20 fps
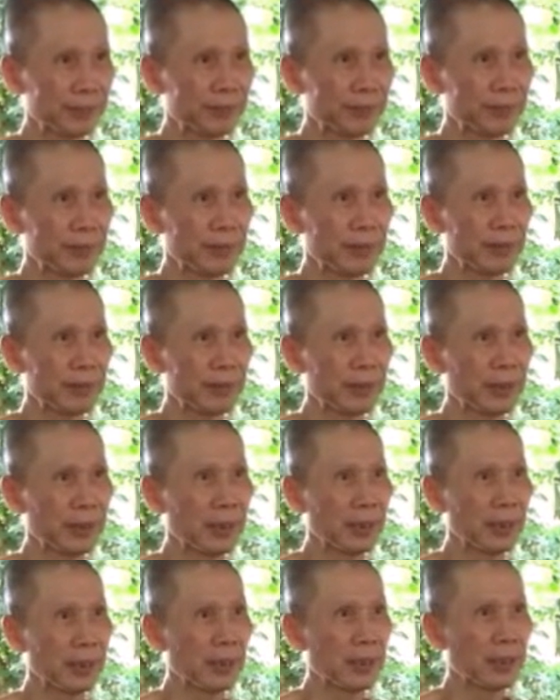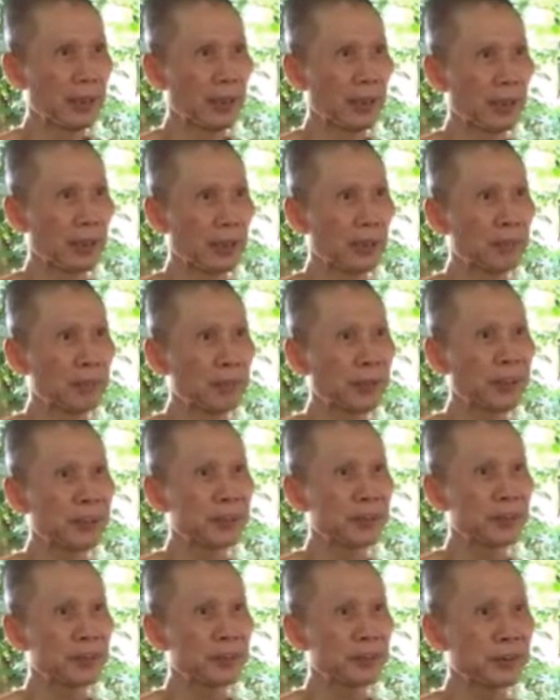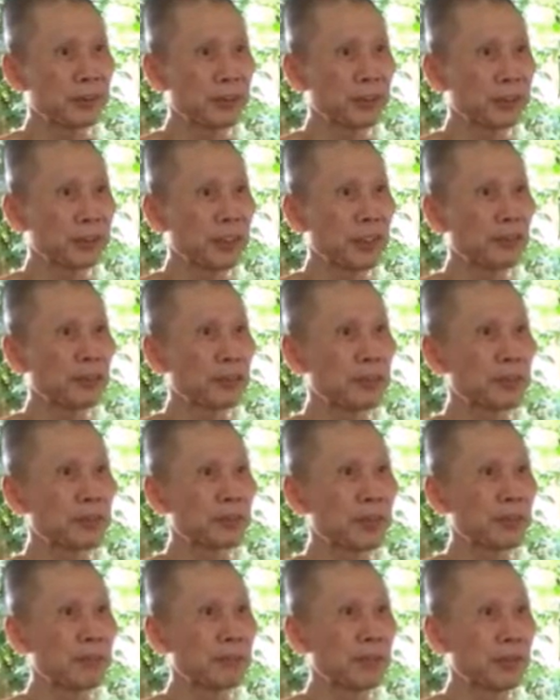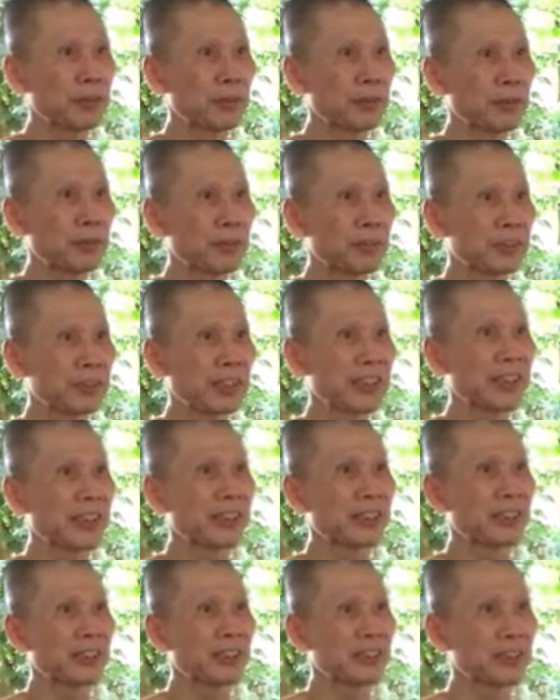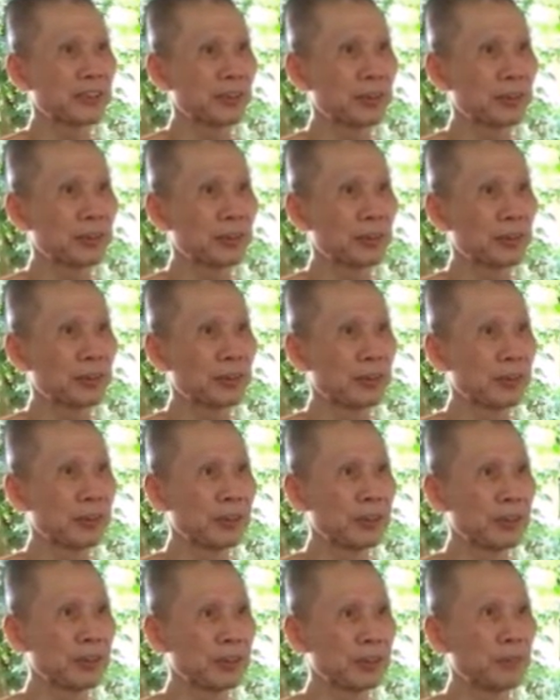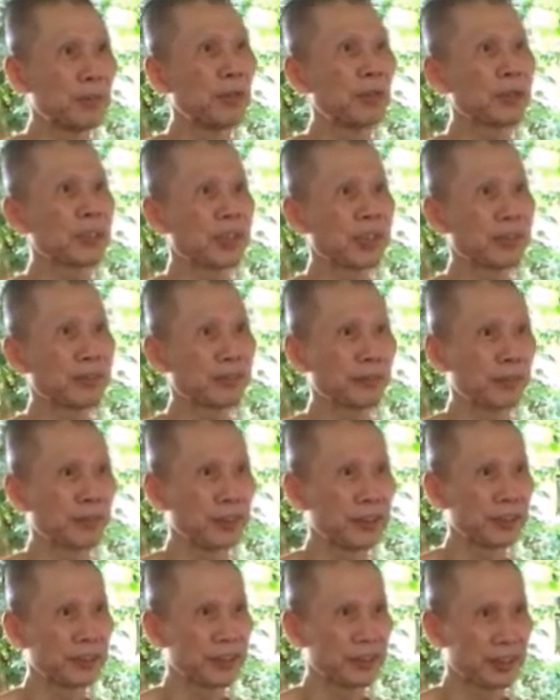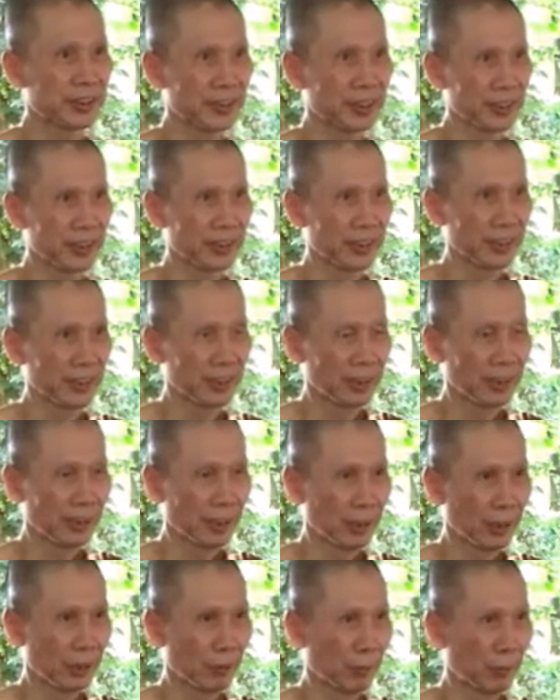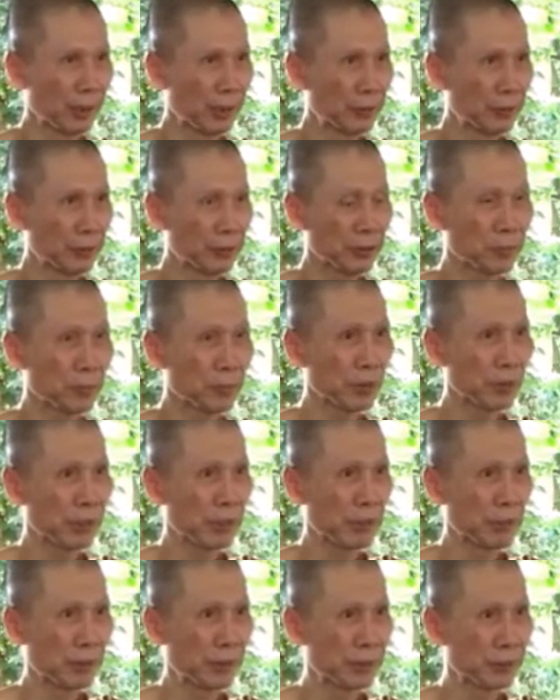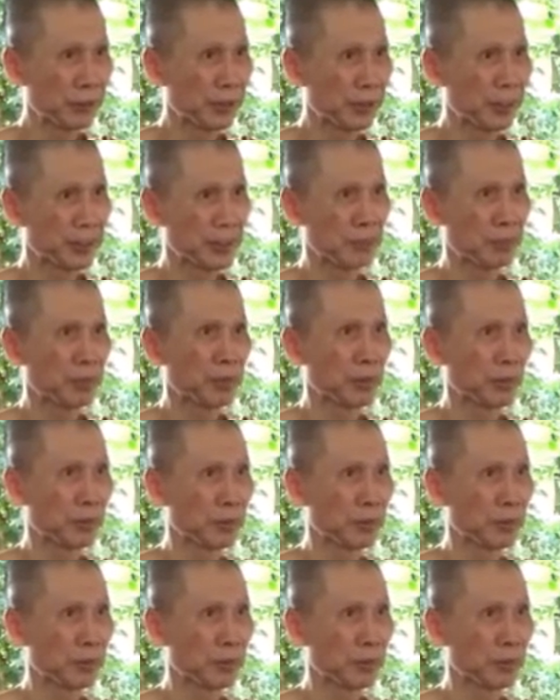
Compare yourself to someone who is addicted to smoking, for instance. One who smokes and one who does smoke, who is better off?